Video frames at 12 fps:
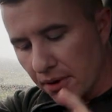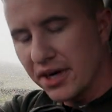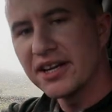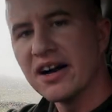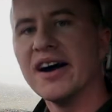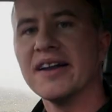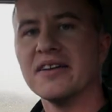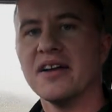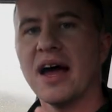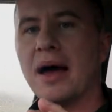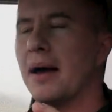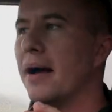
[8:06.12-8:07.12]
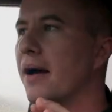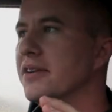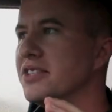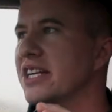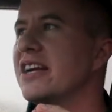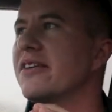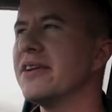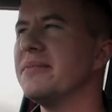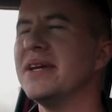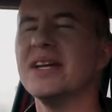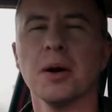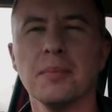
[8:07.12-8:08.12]
putting on daring
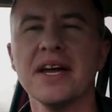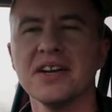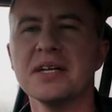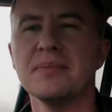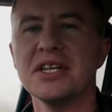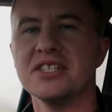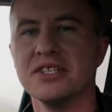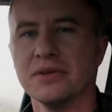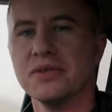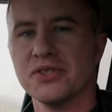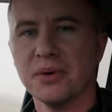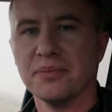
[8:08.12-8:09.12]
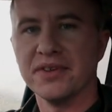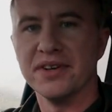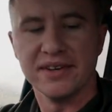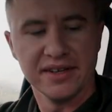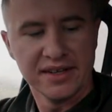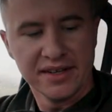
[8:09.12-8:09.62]
me or betting me to do something